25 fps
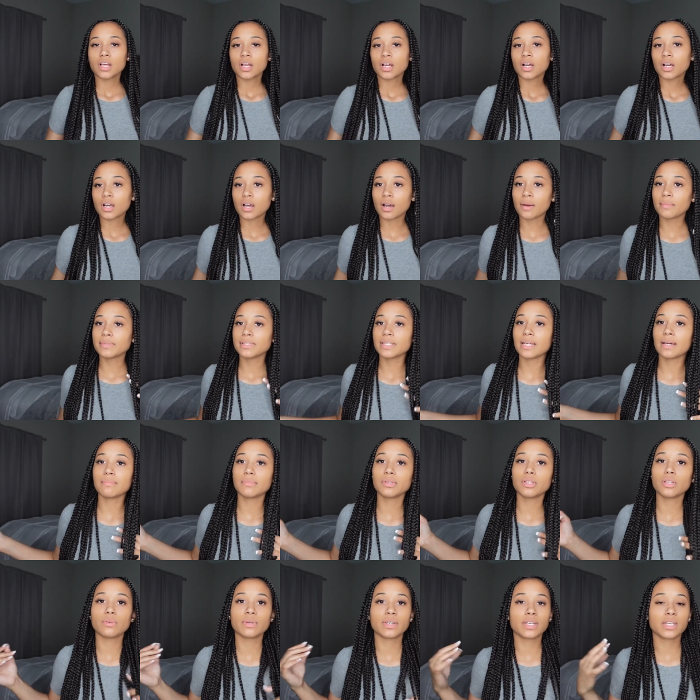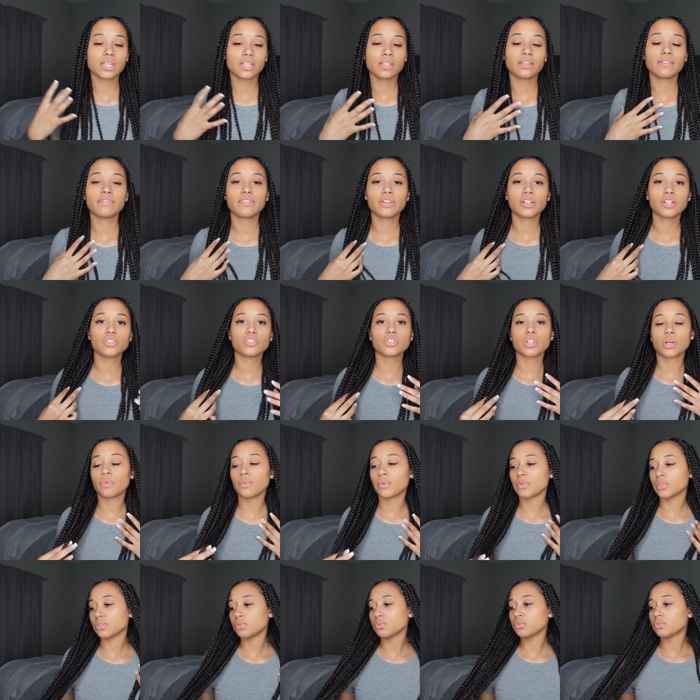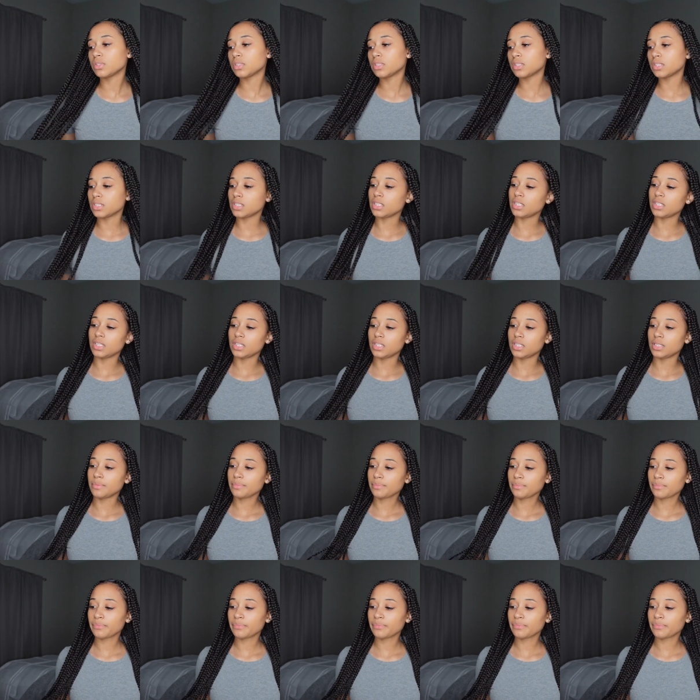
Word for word: Comment down below any other videos y'all want to see.